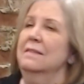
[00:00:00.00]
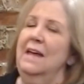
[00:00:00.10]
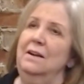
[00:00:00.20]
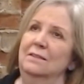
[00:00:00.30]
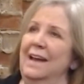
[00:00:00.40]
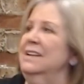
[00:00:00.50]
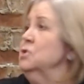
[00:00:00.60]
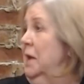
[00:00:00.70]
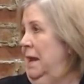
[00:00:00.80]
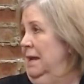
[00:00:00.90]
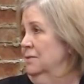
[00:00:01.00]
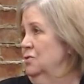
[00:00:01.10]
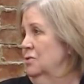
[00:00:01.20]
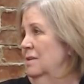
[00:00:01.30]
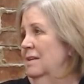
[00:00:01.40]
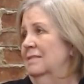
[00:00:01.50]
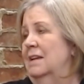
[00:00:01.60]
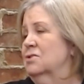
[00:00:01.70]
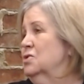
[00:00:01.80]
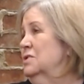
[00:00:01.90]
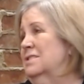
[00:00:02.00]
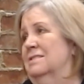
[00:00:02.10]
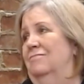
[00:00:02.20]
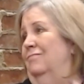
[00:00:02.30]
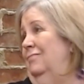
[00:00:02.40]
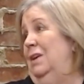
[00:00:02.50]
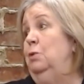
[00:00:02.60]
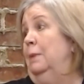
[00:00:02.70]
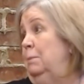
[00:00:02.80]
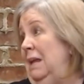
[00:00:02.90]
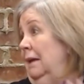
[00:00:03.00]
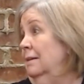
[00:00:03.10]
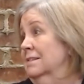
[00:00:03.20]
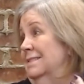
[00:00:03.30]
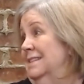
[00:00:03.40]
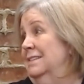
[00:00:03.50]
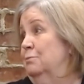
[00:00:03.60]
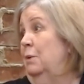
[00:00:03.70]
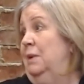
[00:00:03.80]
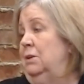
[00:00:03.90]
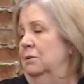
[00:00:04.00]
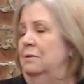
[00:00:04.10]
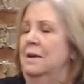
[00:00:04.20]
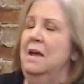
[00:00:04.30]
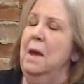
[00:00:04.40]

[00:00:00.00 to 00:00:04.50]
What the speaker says: They don't like change. That's just human beings. That's what we do.